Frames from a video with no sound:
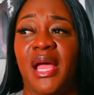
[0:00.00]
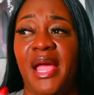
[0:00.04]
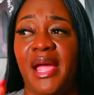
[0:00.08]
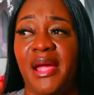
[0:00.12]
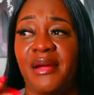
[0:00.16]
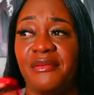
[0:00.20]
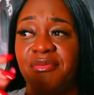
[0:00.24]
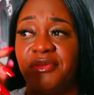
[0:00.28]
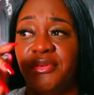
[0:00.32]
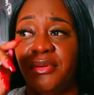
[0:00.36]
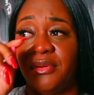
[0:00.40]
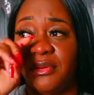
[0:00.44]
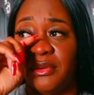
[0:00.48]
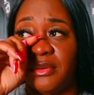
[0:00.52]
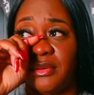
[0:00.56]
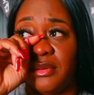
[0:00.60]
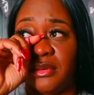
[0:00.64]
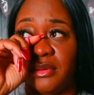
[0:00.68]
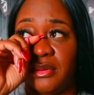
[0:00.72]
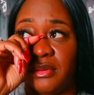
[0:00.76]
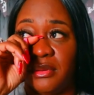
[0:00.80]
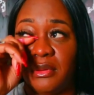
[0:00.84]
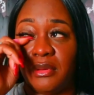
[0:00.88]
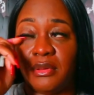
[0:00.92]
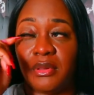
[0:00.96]

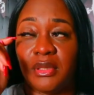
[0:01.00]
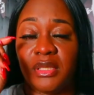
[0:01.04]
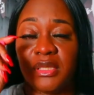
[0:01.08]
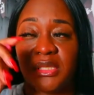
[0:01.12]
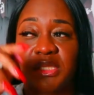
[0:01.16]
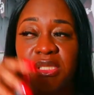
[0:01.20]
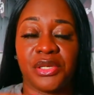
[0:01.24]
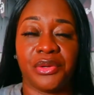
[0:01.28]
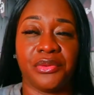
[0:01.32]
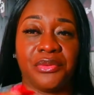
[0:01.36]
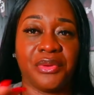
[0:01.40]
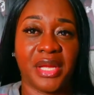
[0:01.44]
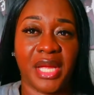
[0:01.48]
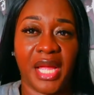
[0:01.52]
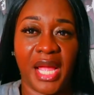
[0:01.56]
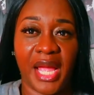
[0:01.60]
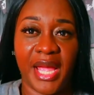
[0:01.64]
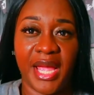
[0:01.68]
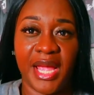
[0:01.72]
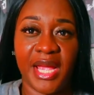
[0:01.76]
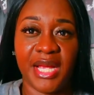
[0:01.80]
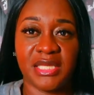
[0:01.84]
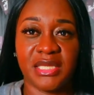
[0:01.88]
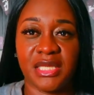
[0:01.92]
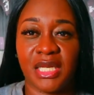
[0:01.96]
after a certain
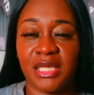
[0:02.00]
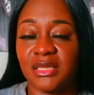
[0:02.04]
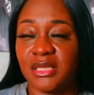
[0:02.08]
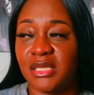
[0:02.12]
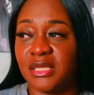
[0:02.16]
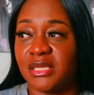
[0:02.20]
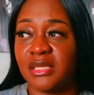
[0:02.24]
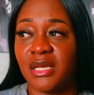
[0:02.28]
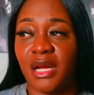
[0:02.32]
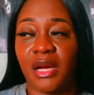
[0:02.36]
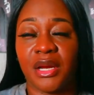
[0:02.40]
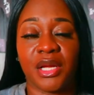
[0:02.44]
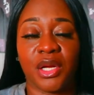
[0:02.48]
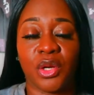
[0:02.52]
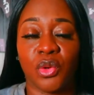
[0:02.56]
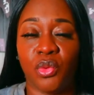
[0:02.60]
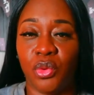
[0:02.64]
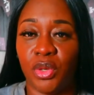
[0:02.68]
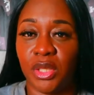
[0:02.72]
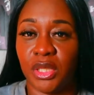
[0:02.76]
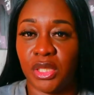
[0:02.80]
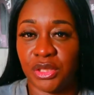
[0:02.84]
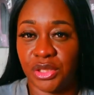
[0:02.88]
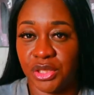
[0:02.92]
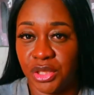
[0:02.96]
age i just started
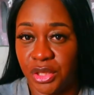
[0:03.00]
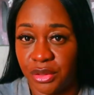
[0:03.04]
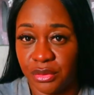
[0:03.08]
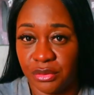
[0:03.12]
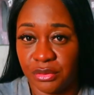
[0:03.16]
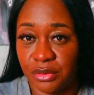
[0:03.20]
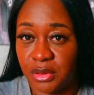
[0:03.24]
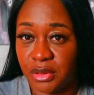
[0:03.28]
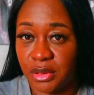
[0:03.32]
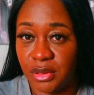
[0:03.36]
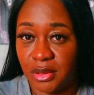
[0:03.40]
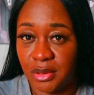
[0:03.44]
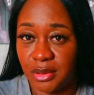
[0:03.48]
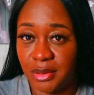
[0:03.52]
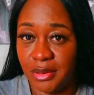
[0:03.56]
going to church